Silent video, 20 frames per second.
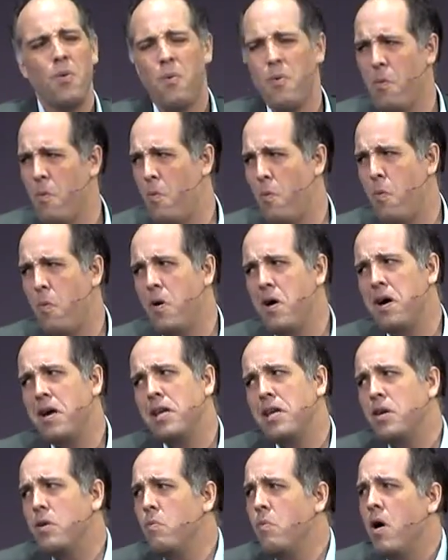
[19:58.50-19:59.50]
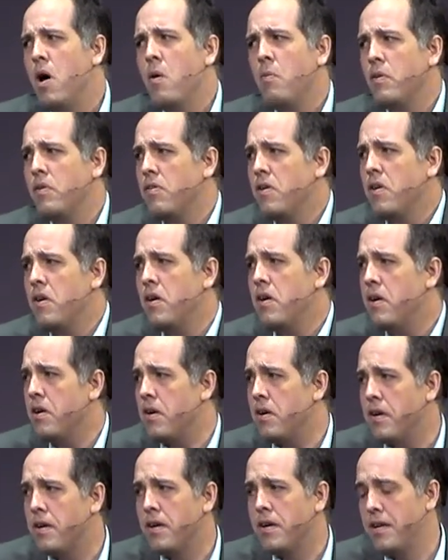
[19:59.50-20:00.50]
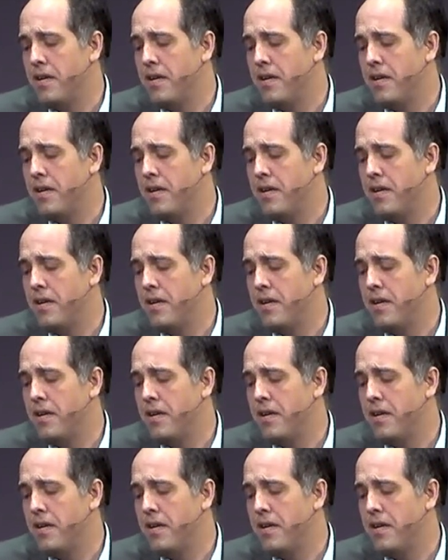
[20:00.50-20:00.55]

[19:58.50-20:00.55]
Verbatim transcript: what do you want with her?